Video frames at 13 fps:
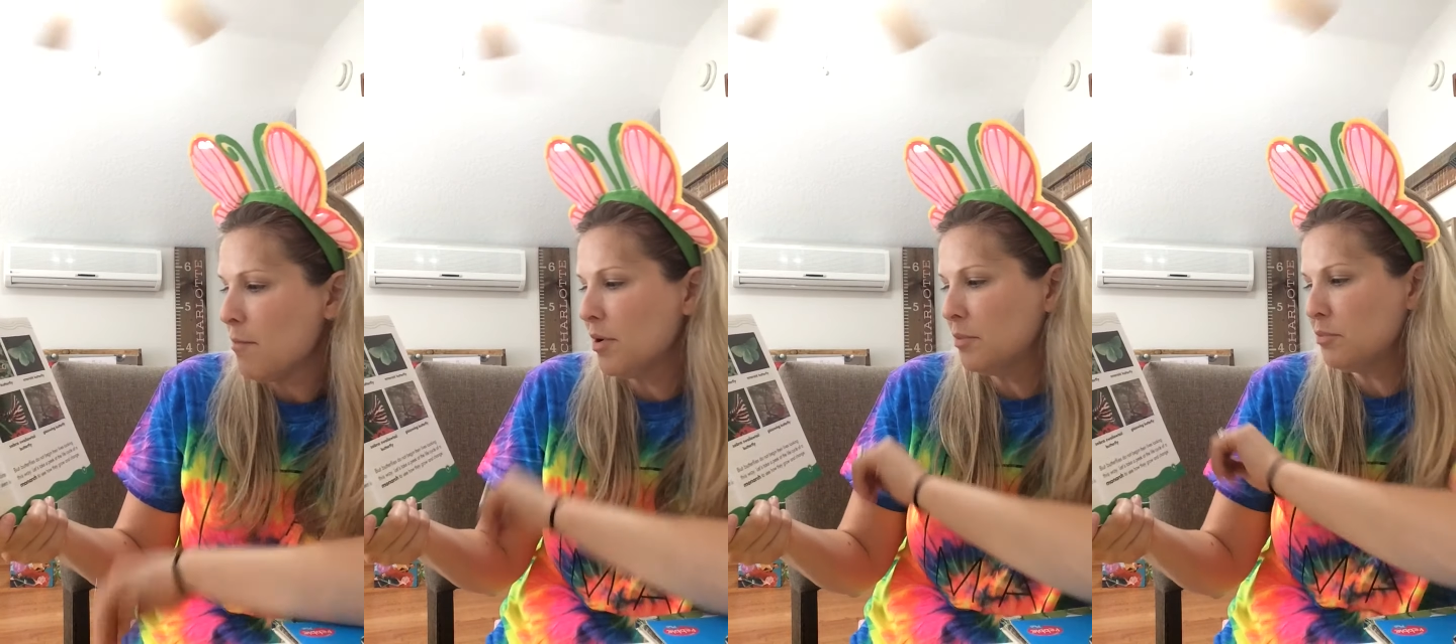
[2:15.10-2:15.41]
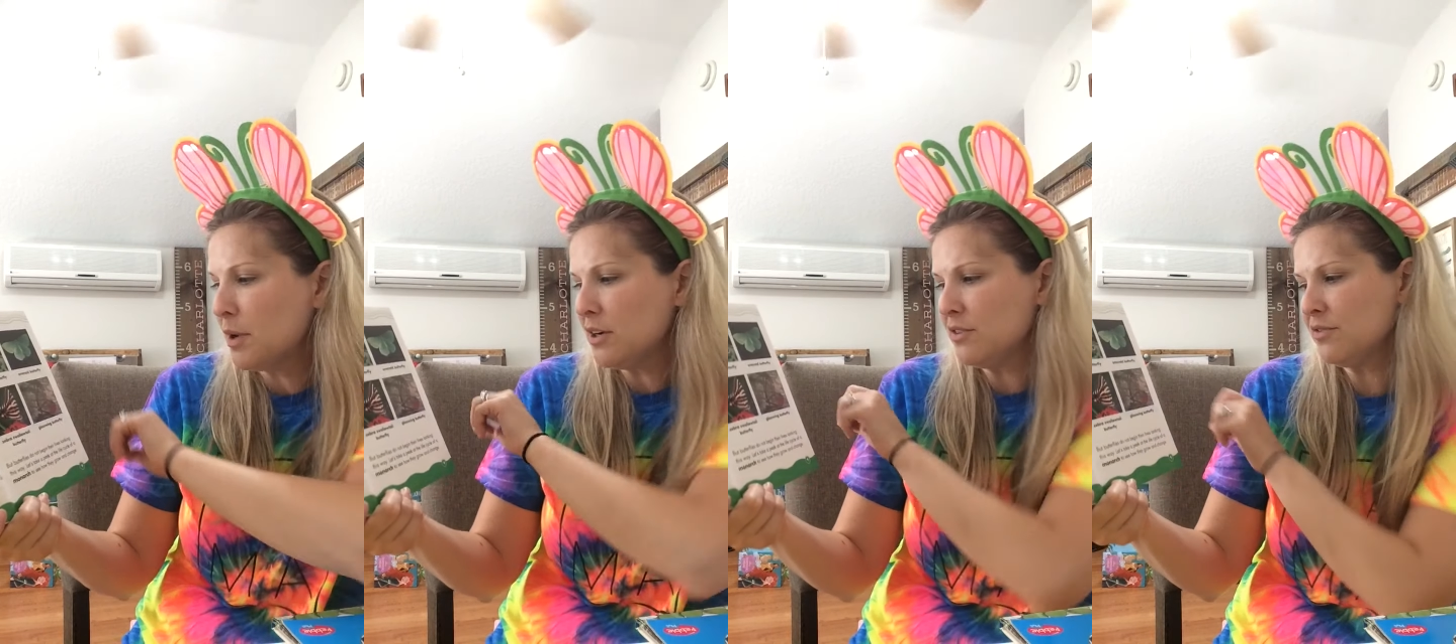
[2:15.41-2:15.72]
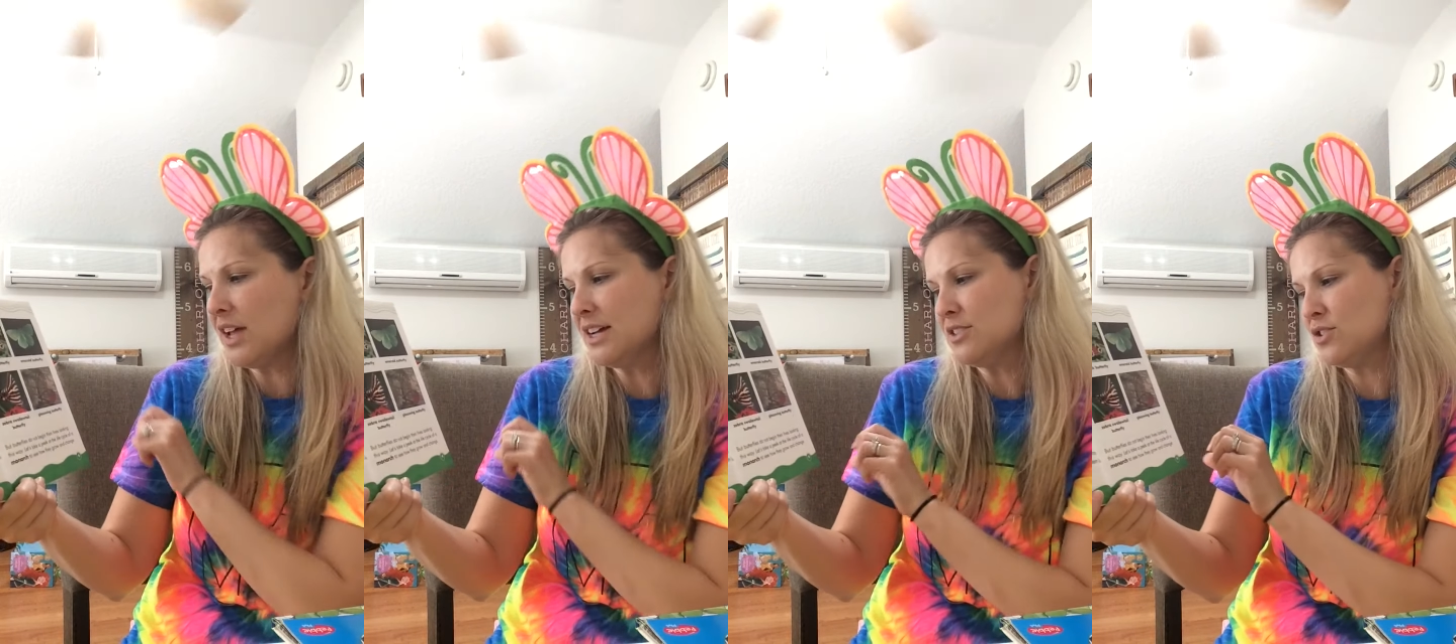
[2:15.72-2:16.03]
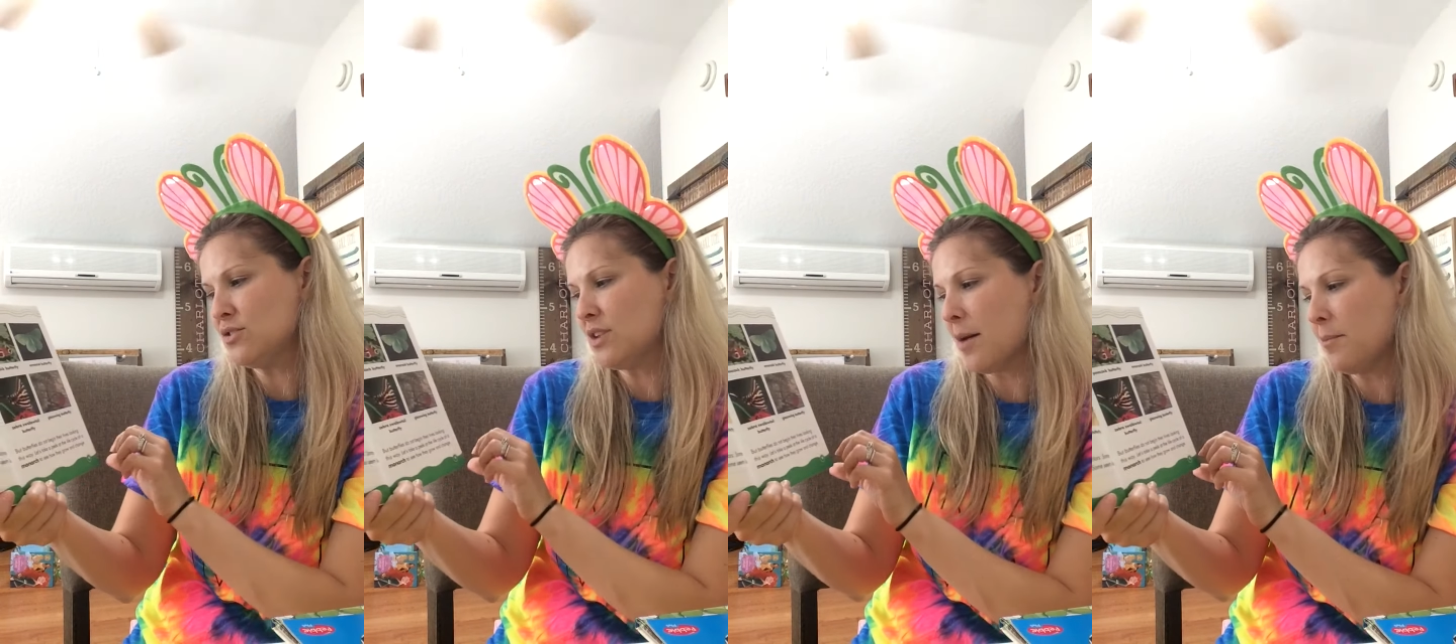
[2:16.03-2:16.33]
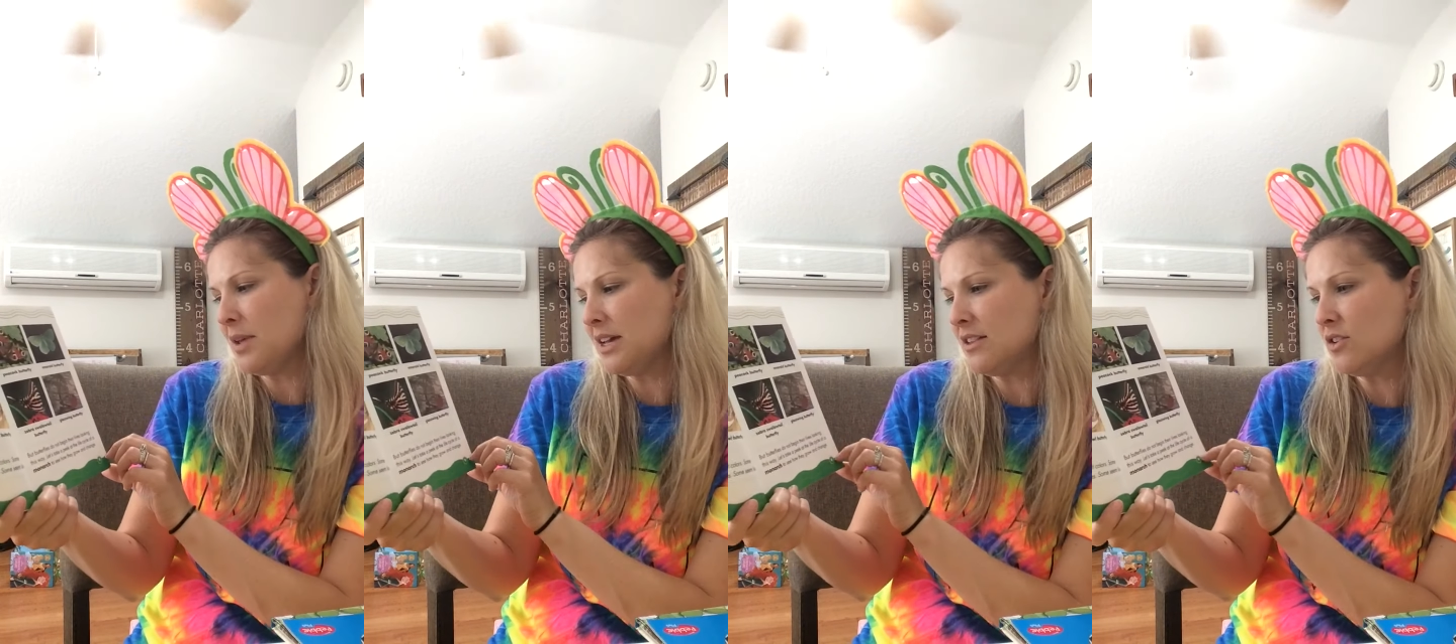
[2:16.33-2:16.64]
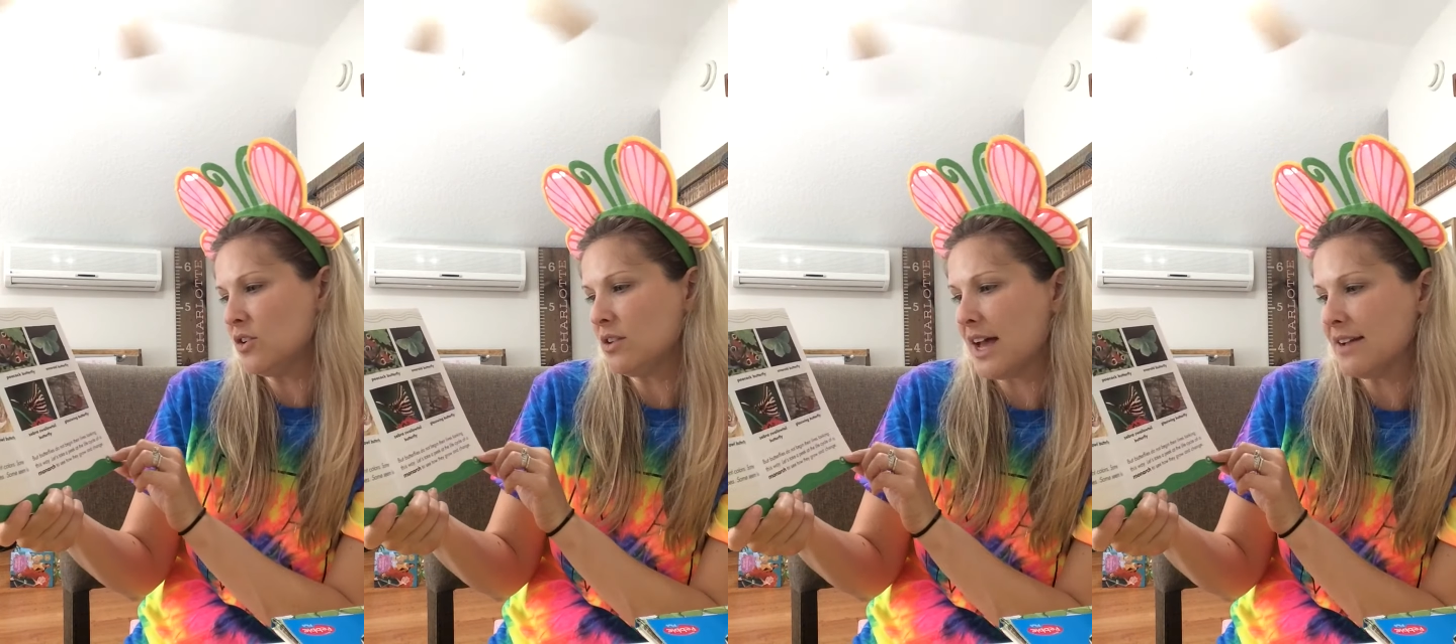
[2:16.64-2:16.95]
But butterflies do not begin
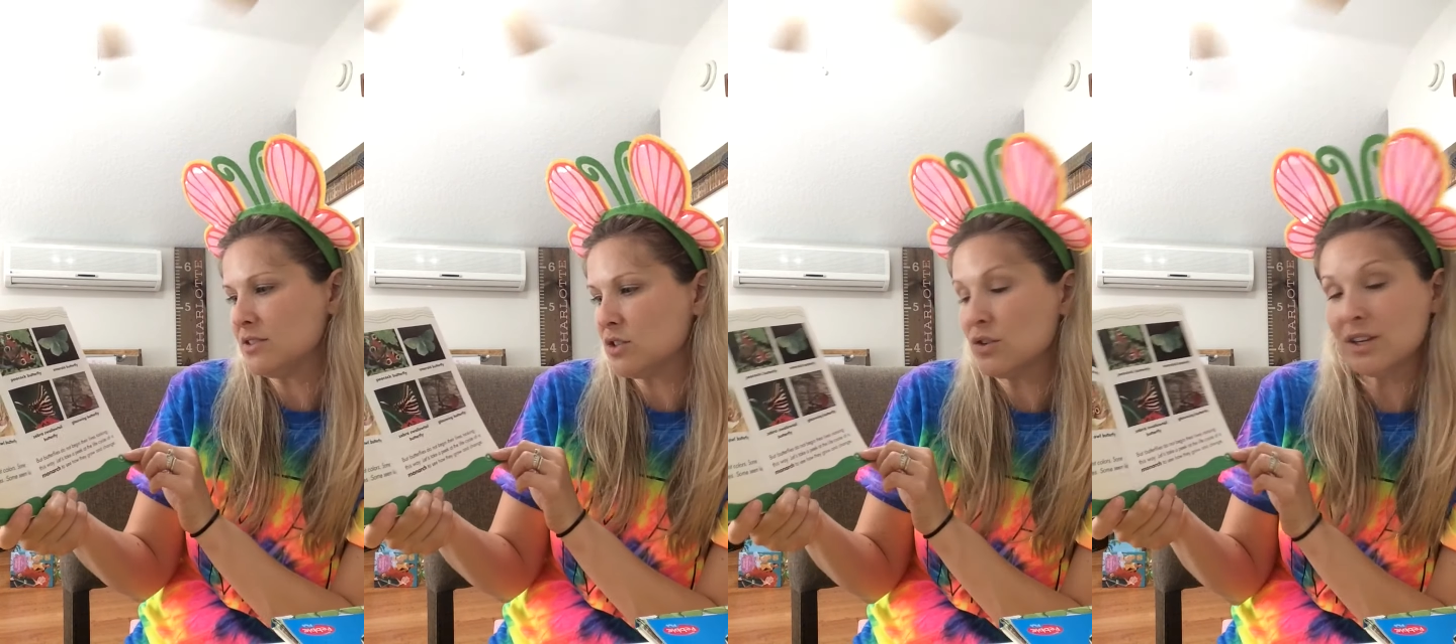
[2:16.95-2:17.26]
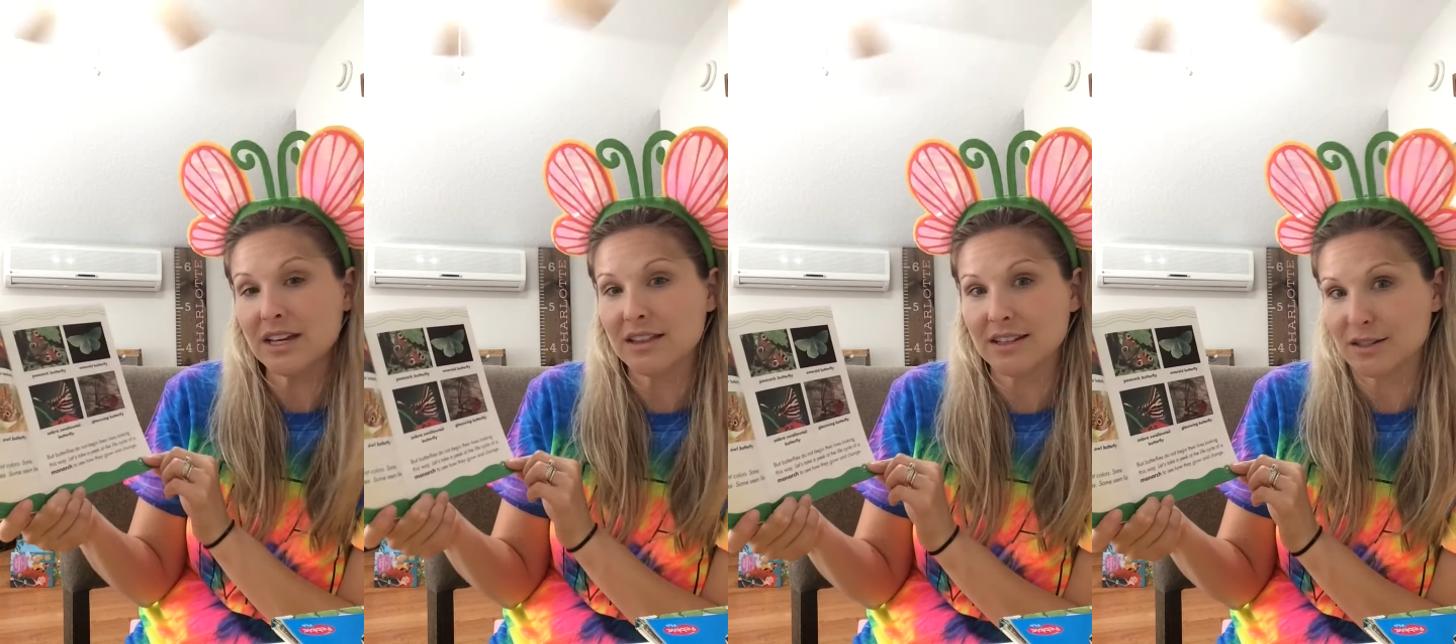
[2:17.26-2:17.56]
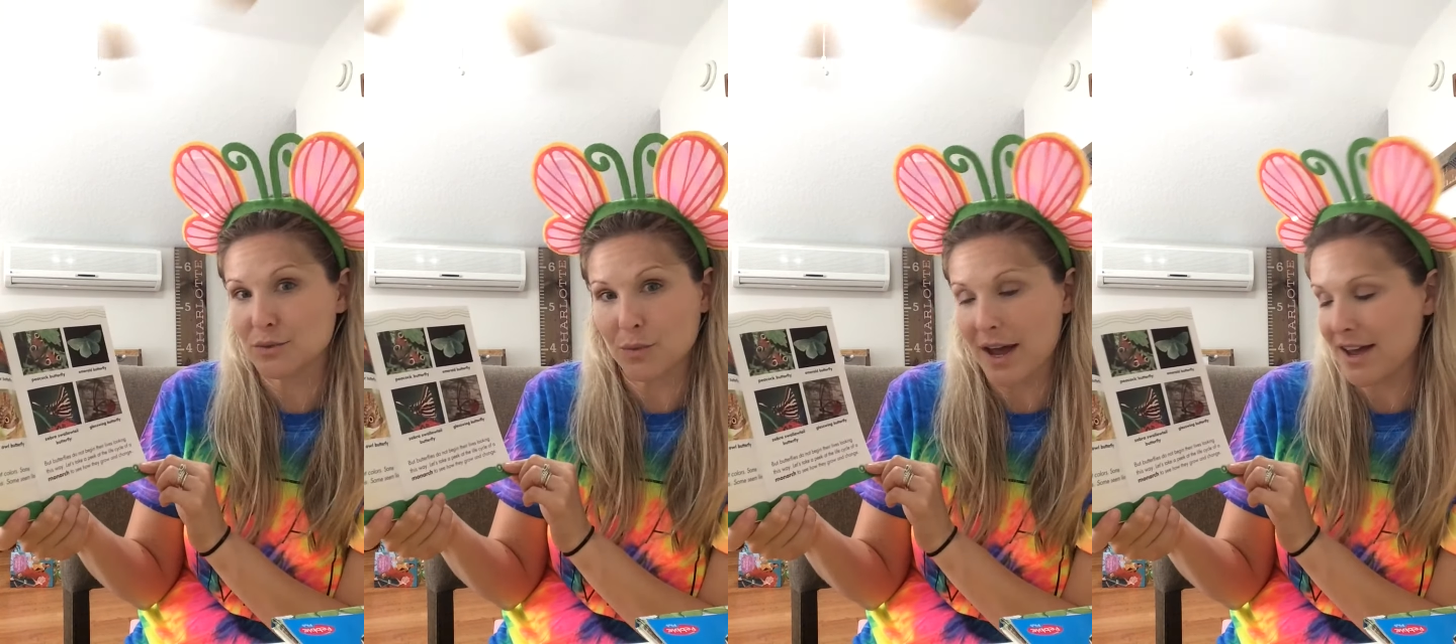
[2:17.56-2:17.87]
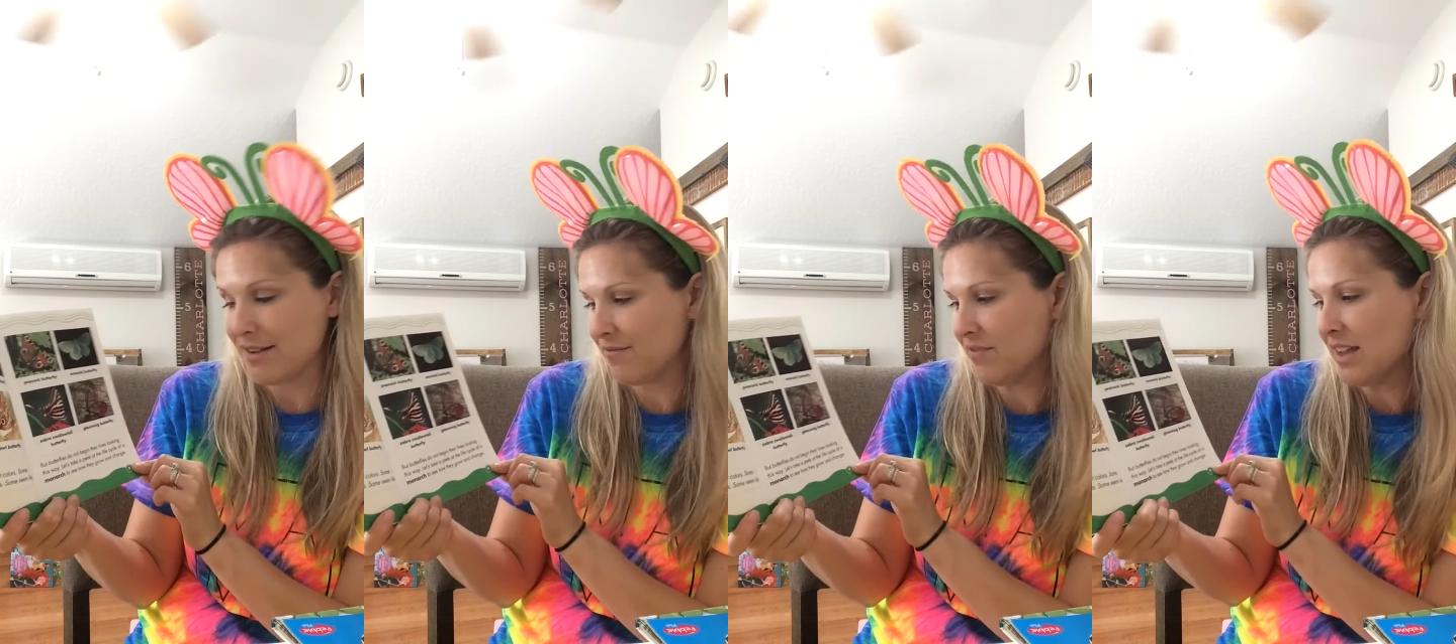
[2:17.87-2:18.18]
their life looking this way.